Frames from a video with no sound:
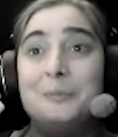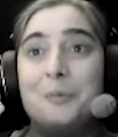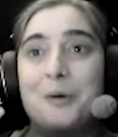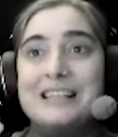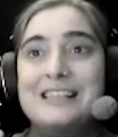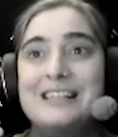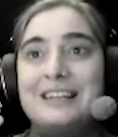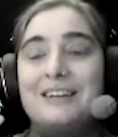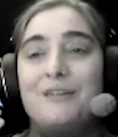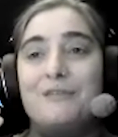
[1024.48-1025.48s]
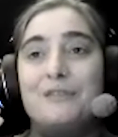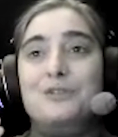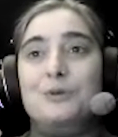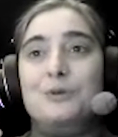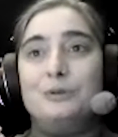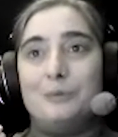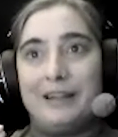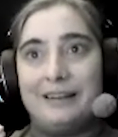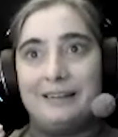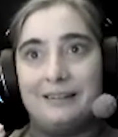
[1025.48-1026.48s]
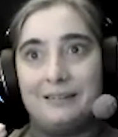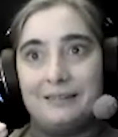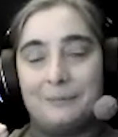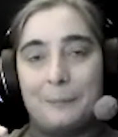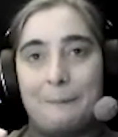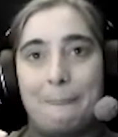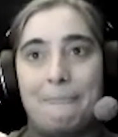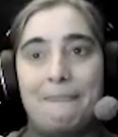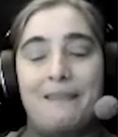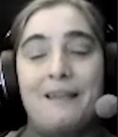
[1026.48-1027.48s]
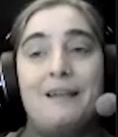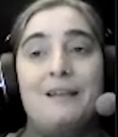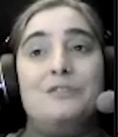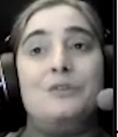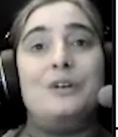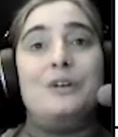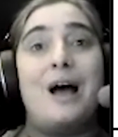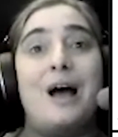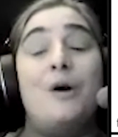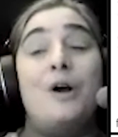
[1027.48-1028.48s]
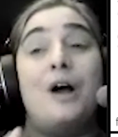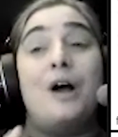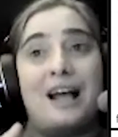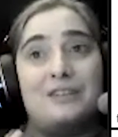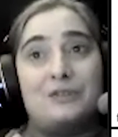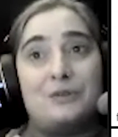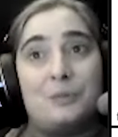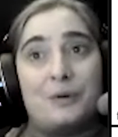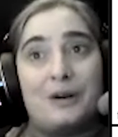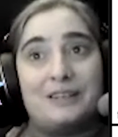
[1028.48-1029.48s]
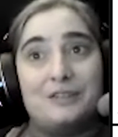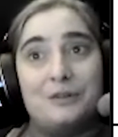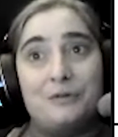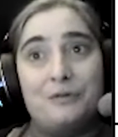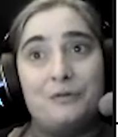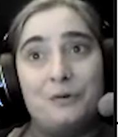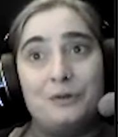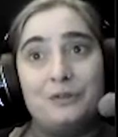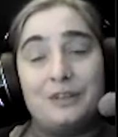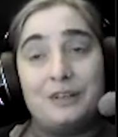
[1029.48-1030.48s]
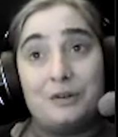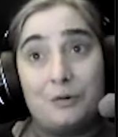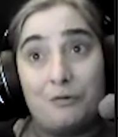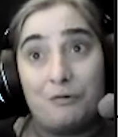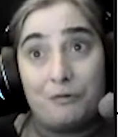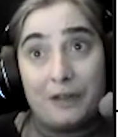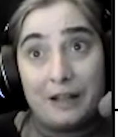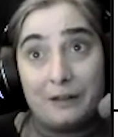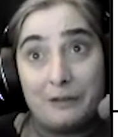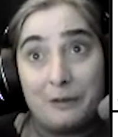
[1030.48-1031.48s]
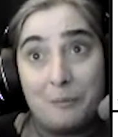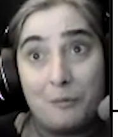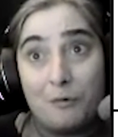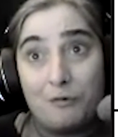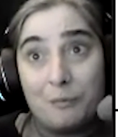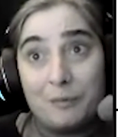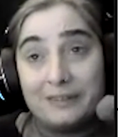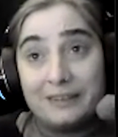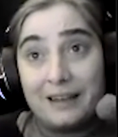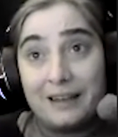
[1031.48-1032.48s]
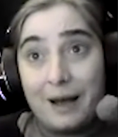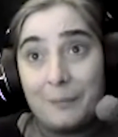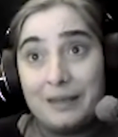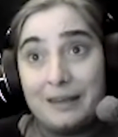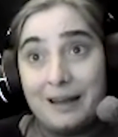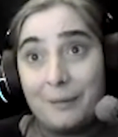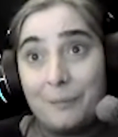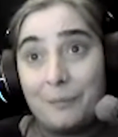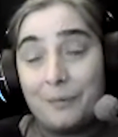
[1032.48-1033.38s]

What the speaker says: pressing of the shoulder blade? So now, as you press your foot and you feel the movement coming up